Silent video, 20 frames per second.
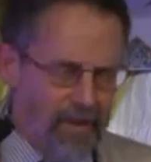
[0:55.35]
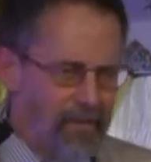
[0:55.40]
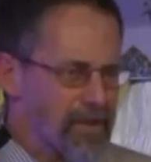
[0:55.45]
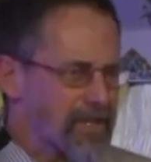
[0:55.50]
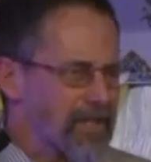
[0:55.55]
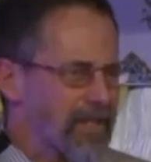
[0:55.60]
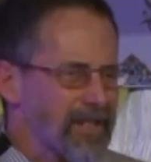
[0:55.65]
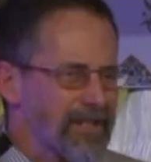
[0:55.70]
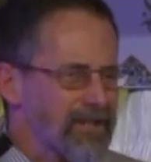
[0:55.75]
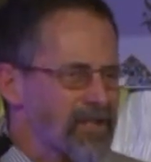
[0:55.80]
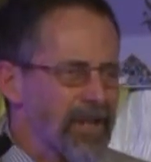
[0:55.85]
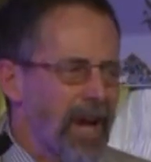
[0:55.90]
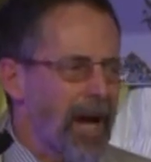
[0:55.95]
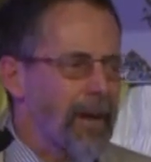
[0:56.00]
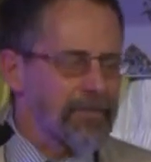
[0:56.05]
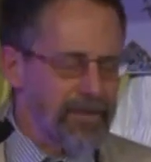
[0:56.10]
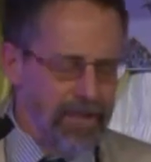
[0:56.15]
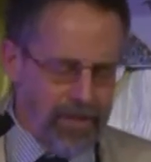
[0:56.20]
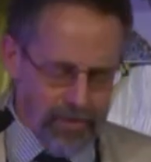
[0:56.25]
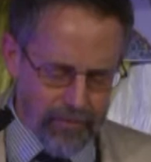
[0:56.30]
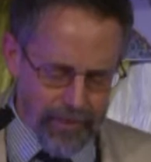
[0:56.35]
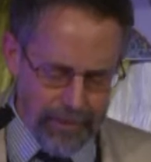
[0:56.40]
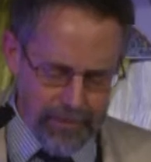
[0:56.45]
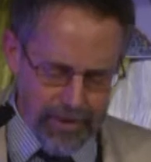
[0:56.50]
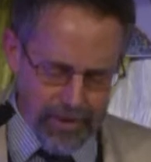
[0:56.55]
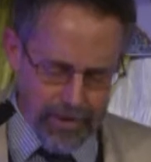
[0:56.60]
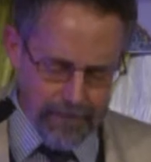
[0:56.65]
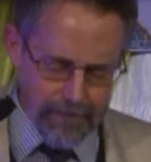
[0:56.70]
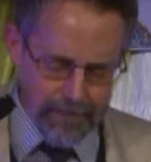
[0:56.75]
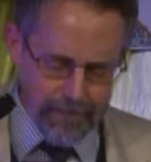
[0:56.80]
What's a job
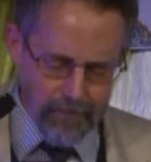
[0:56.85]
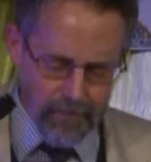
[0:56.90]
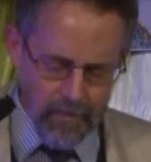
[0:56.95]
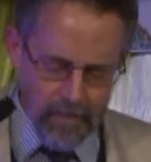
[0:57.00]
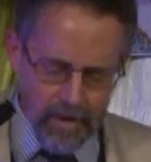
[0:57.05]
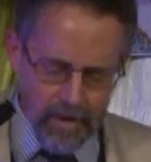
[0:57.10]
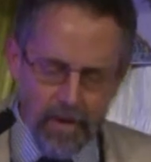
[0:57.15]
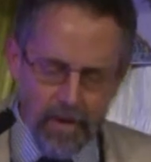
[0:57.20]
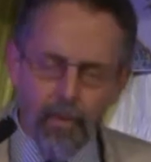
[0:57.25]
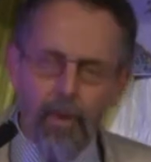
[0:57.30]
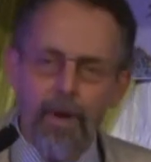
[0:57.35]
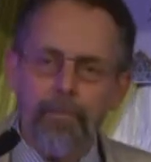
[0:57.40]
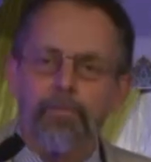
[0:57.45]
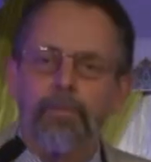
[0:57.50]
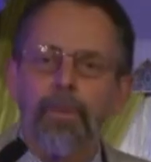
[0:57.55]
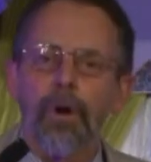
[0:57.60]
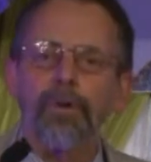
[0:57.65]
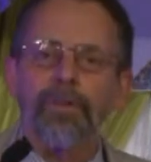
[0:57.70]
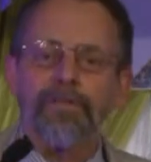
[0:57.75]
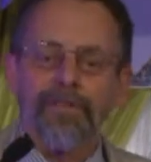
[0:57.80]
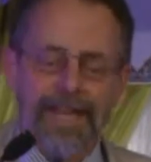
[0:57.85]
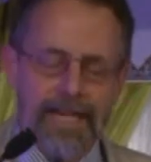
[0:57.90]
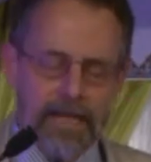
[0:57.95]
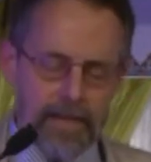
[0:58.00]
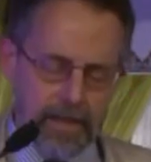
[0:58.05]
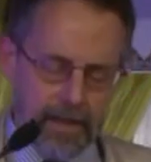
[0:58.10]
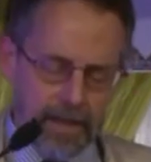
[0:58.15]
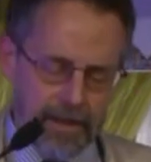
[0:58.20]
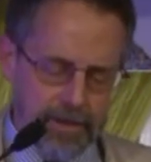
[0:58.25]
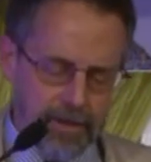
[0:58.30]
description what
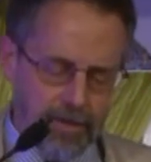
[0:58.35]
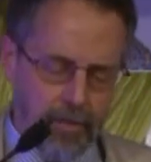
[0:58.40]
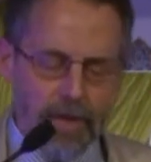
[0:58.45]
motivates us,